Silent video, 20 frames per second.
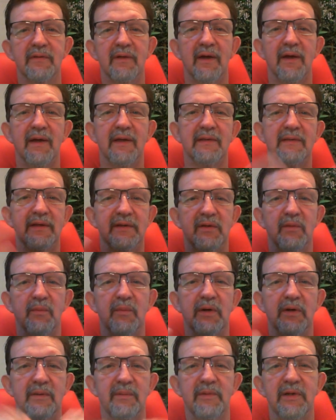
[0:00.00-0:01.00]
I'd like to
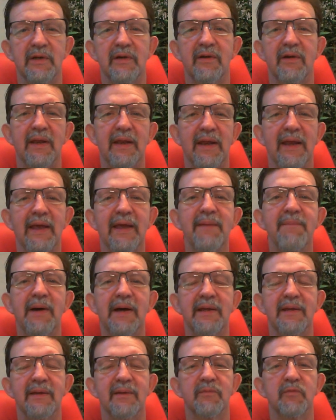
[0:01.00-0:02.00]
welcome you here today.
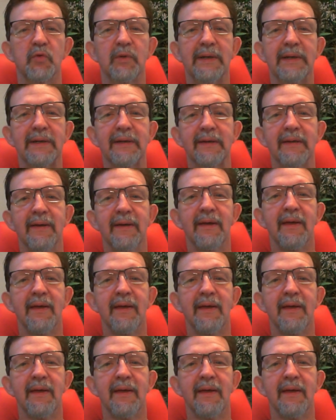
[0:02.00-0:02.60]
My name's Rick,